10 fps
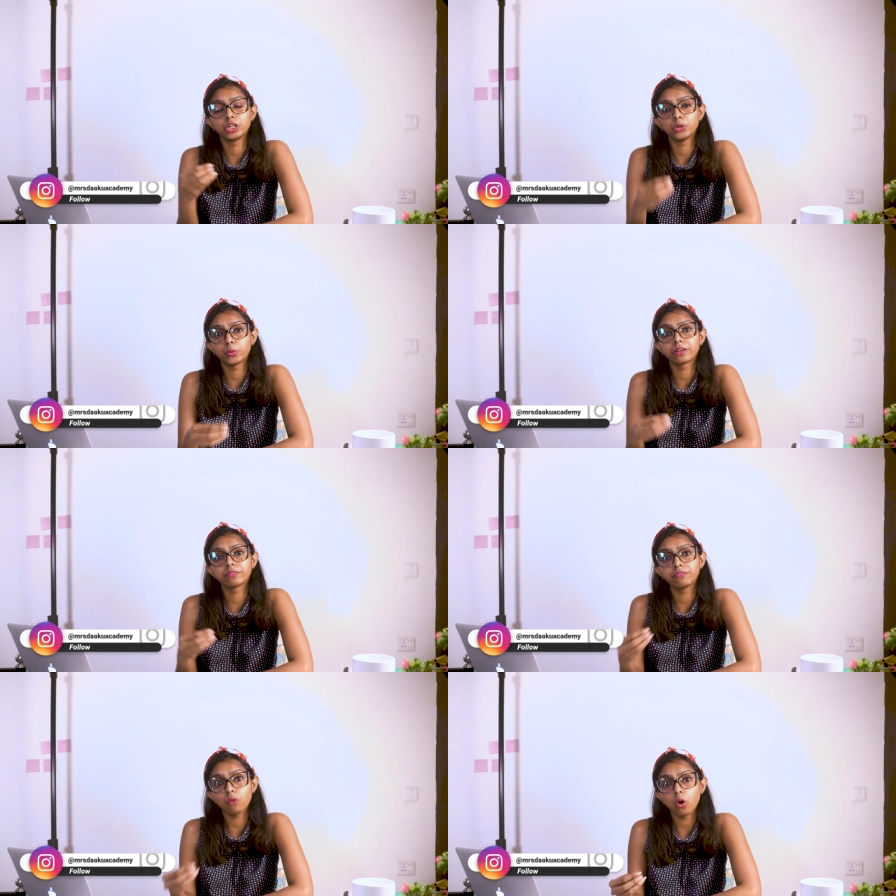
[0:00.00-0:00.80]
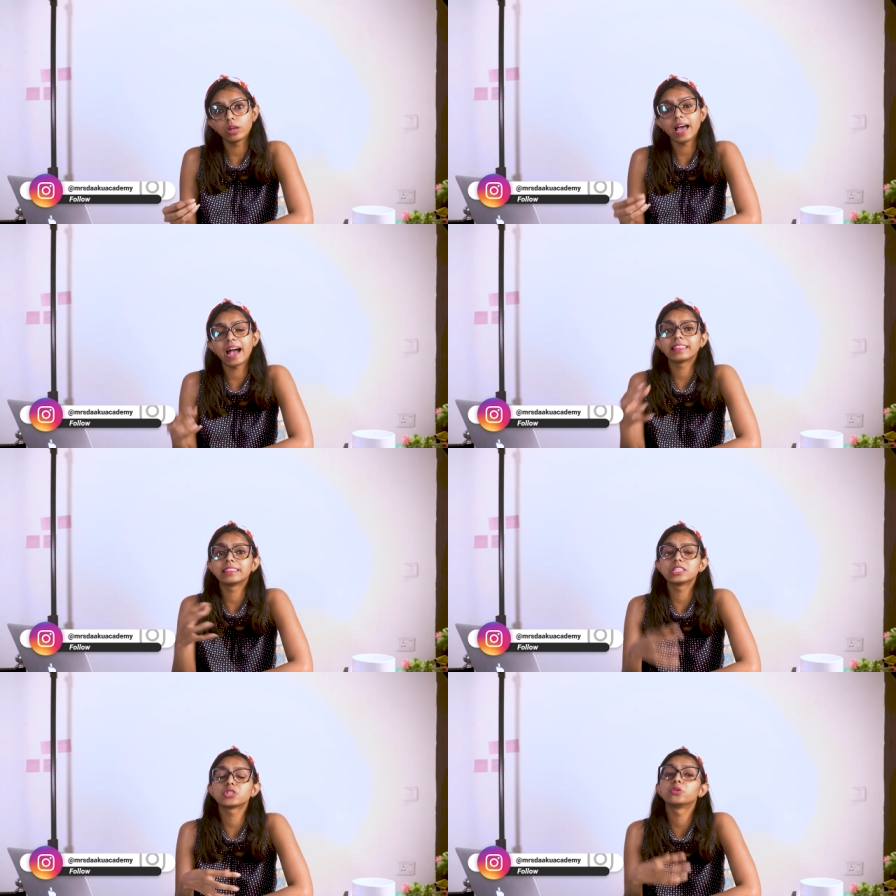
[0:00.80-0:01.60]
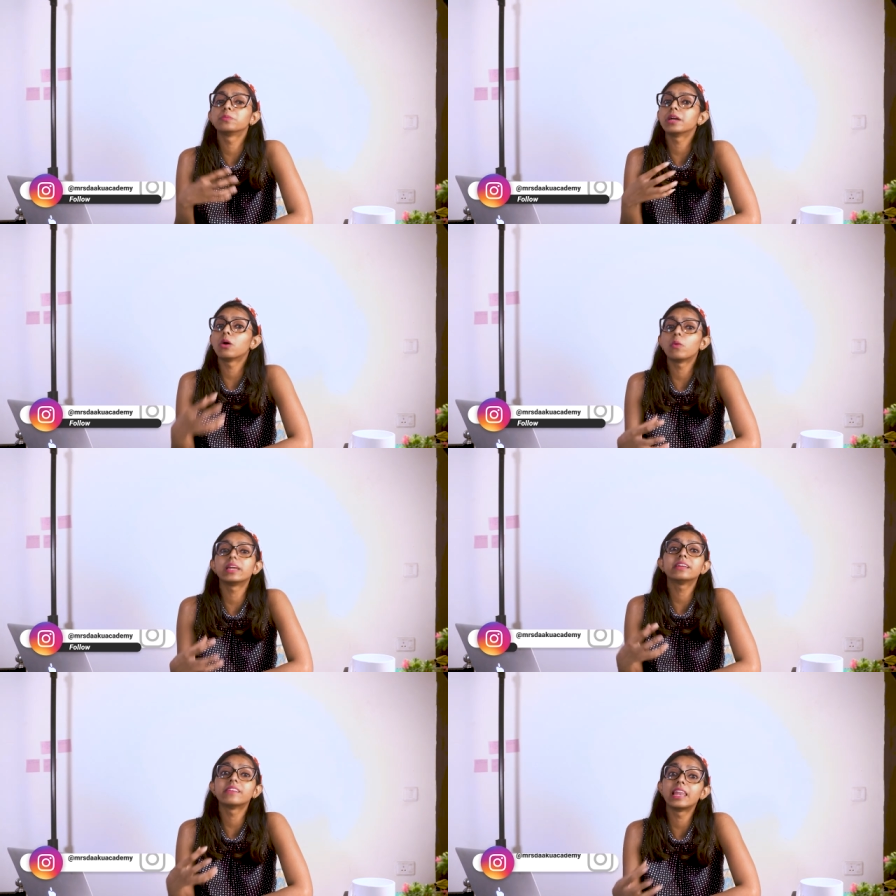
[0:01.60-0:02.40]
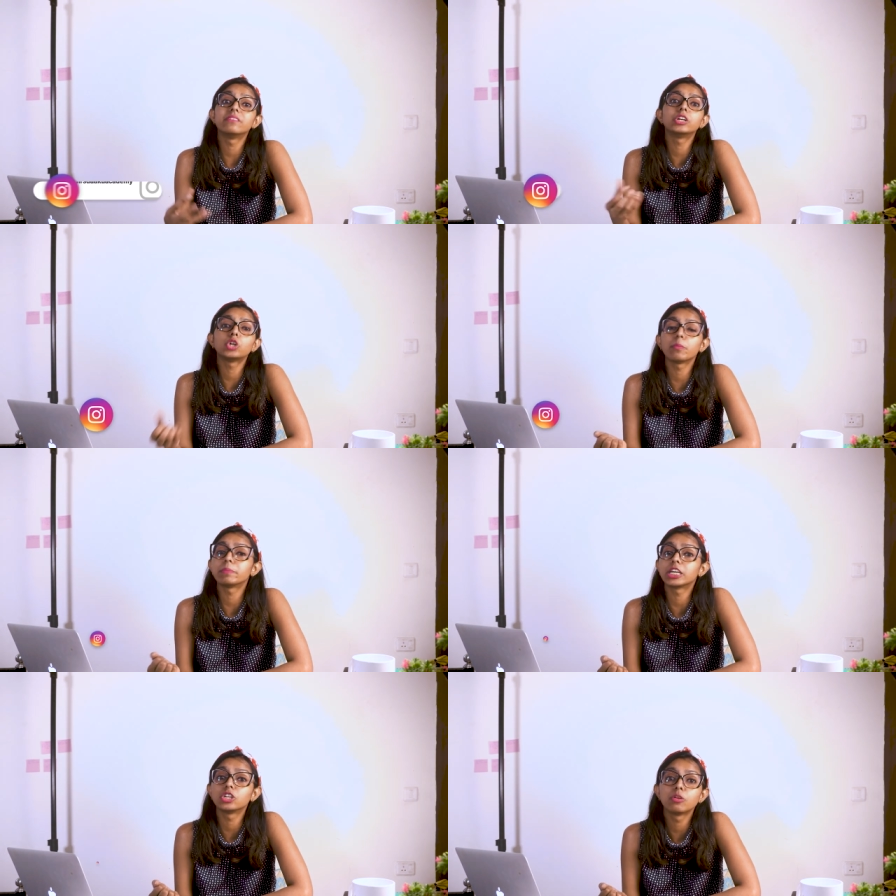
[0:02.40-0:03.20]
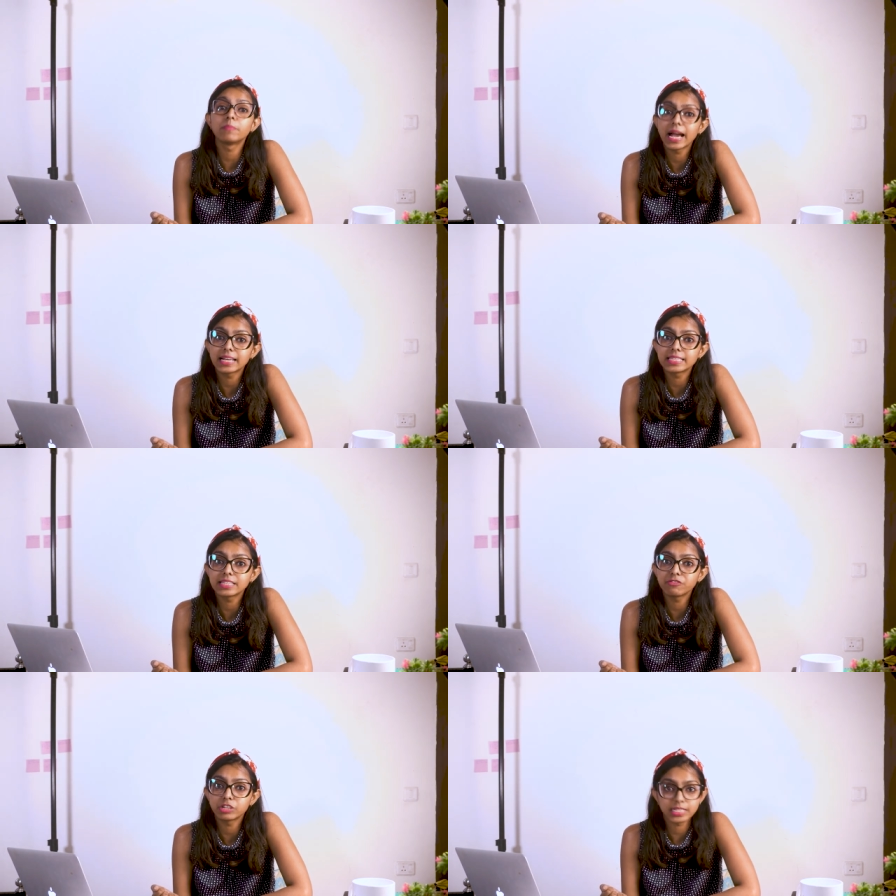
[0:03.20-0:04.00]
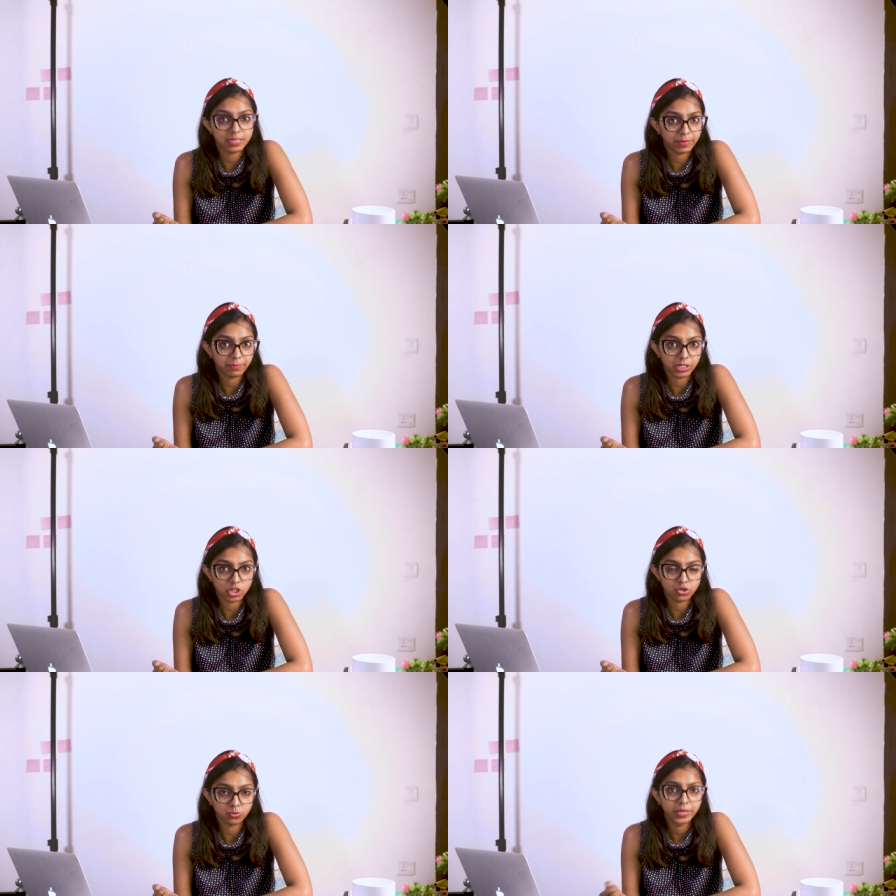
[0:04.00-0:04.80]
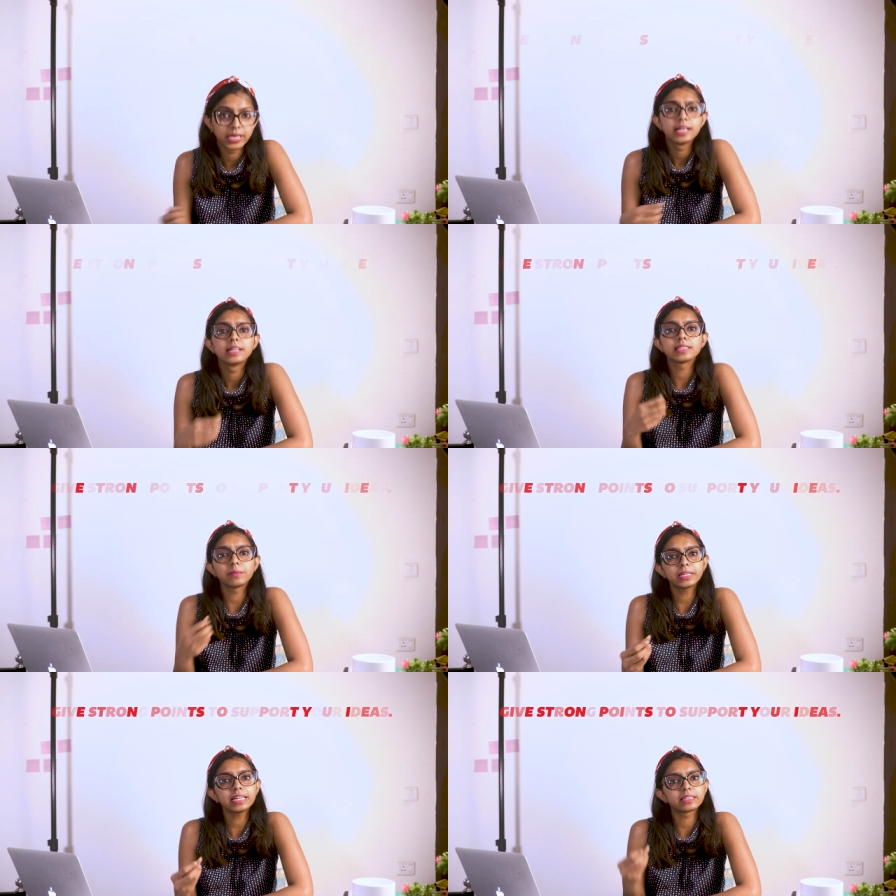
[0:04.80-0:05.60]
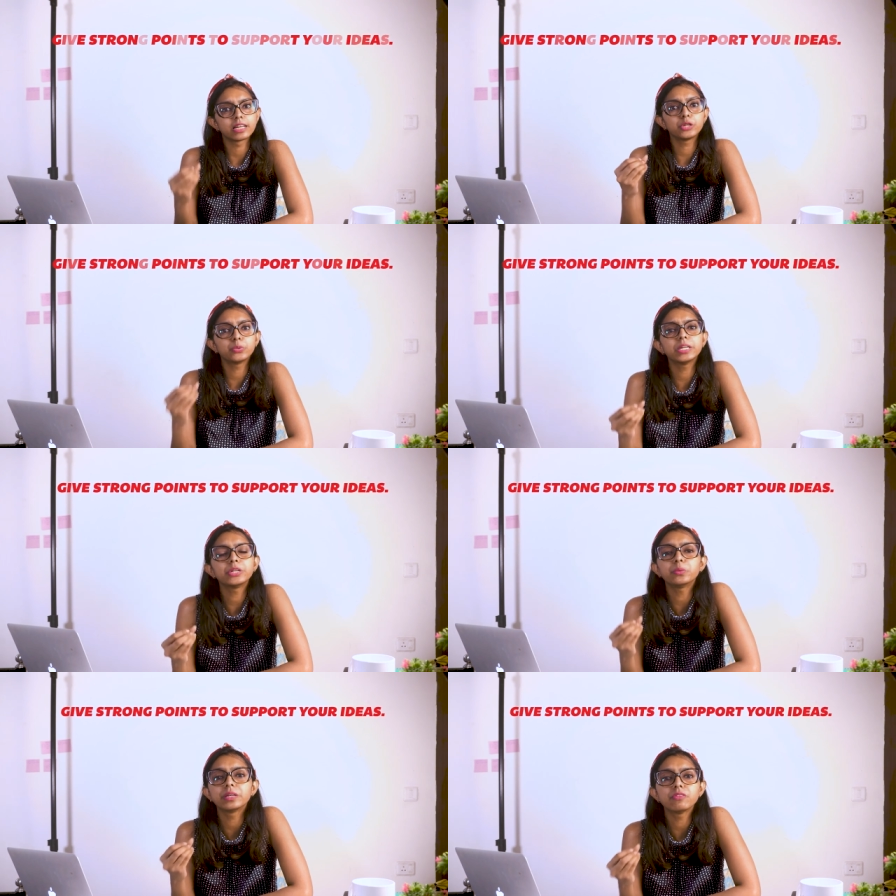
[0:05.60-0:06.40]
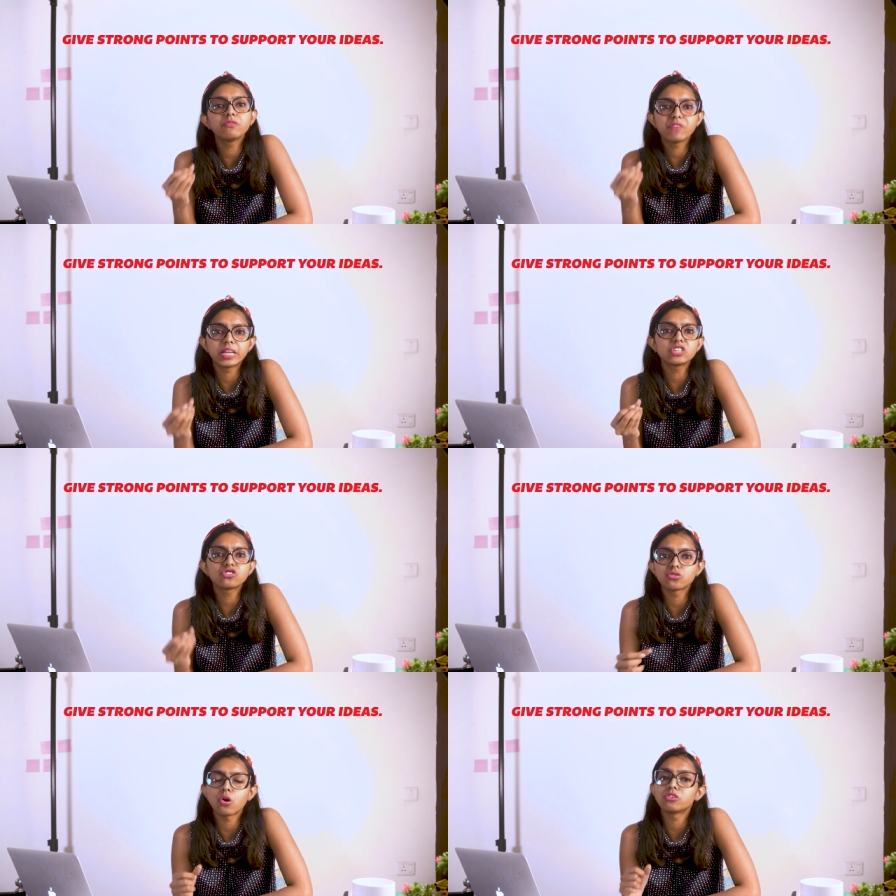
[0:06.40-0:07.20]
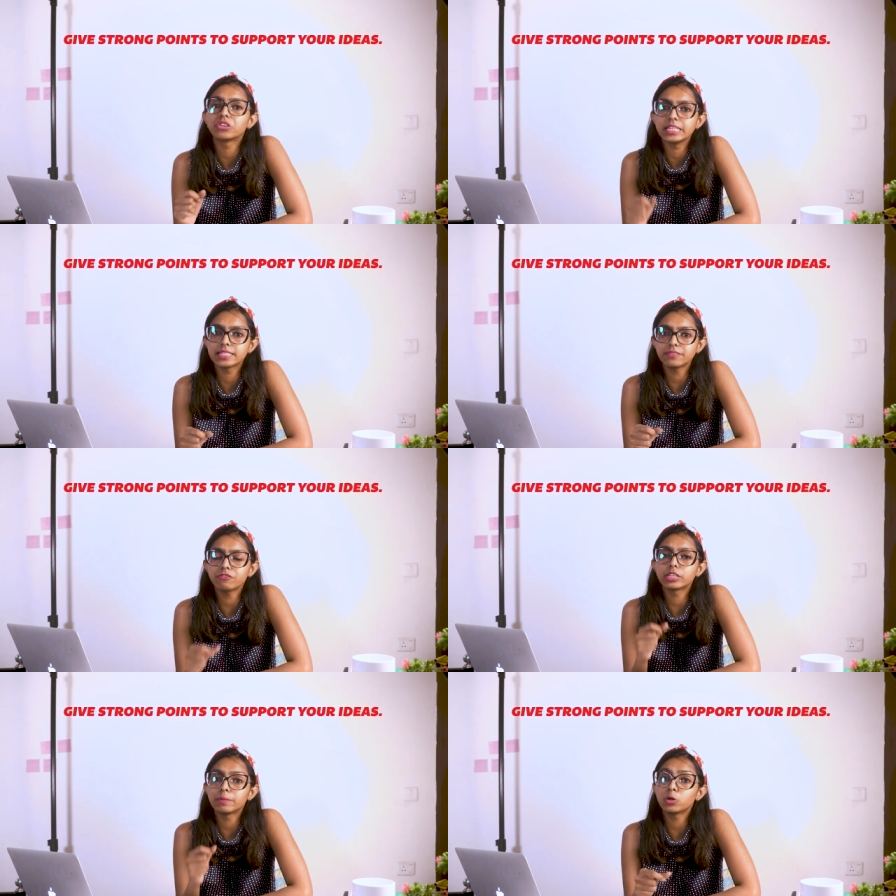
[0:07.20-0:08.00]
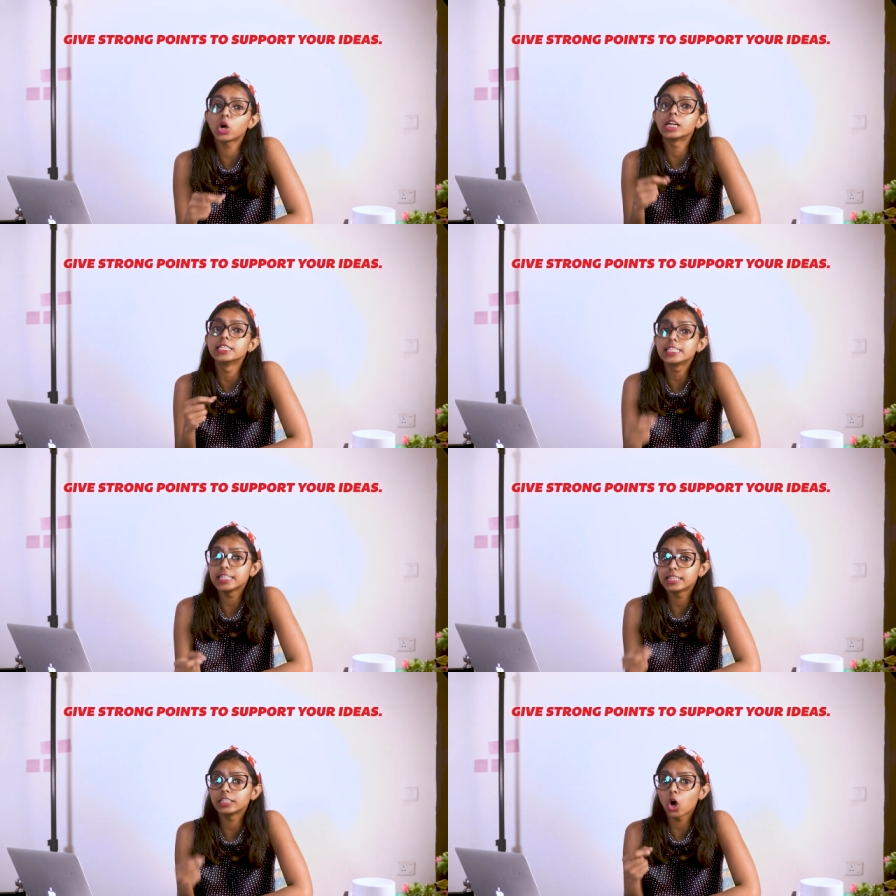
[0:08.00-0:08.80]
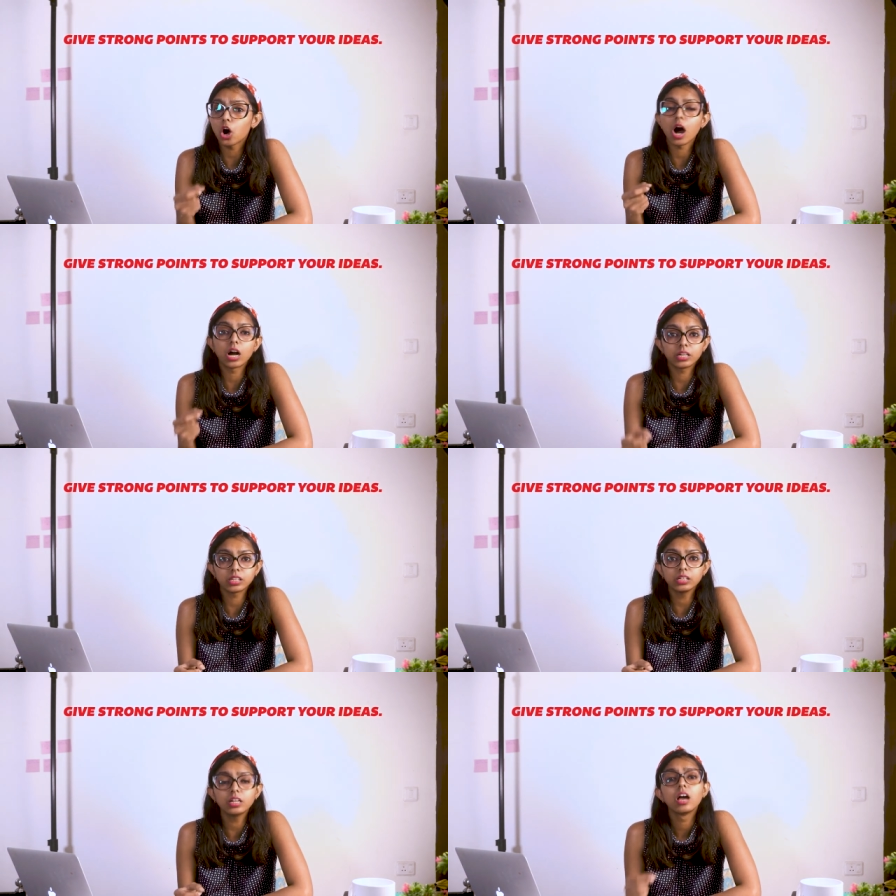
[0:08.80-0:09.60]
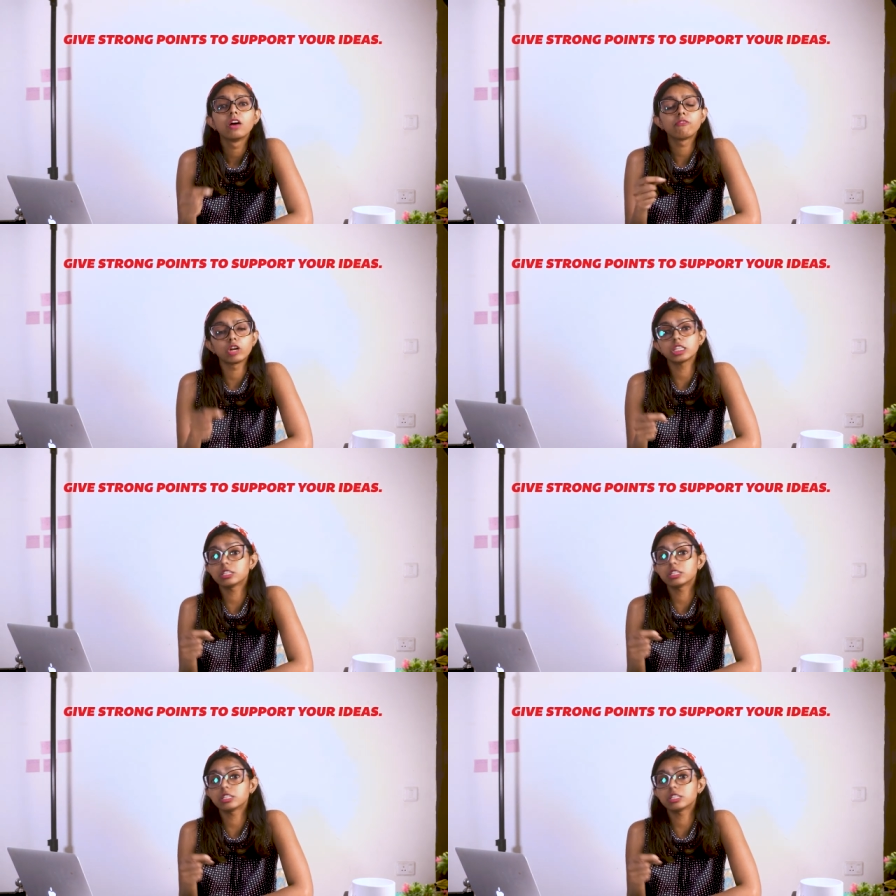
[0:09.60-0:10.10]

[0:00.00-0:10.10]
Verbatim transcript: during fall and this could be a very relevant topic in your magazine for the September issue. Something like that. You need to give a very strong reason for them to consider your article for a